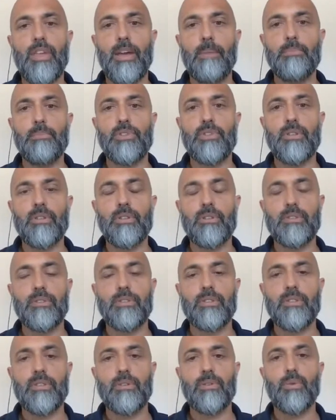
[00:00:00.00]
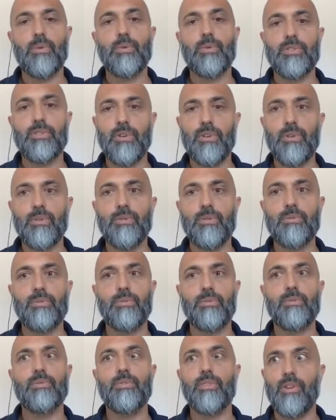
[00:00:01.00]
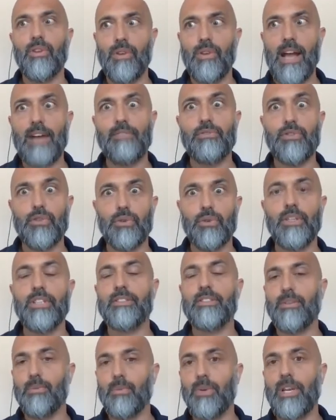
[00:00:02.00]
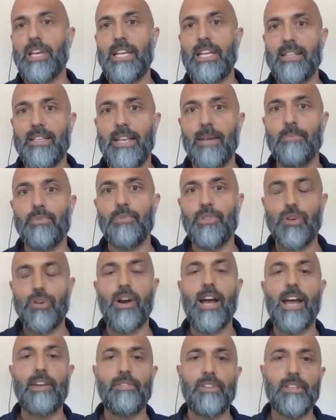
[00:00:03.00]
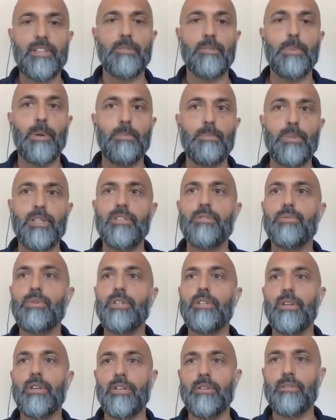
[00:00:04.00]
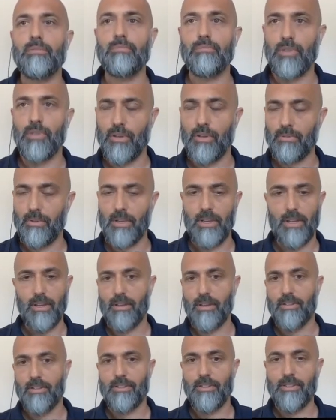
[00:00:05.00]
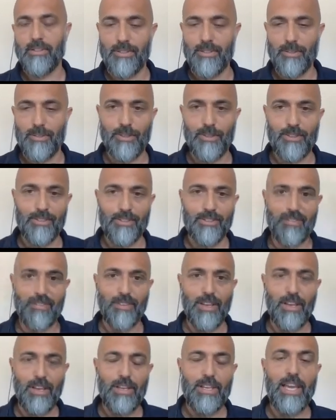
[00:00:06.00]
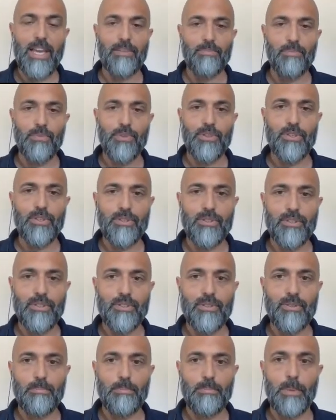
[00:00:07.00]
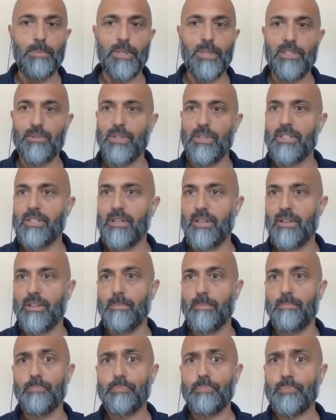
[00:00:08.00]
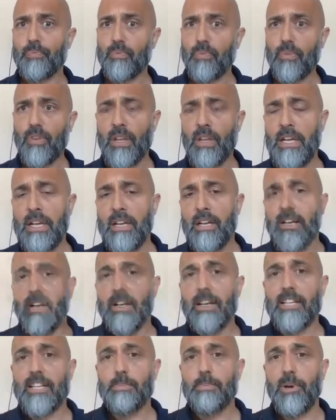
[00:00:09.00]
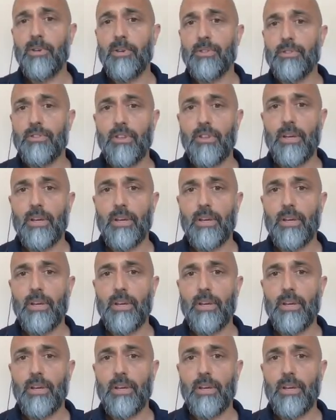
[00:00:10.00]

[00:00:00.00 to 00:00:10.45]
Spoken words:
to also have choice that will lead them to not having to bump into it, and to bump into each other. So that was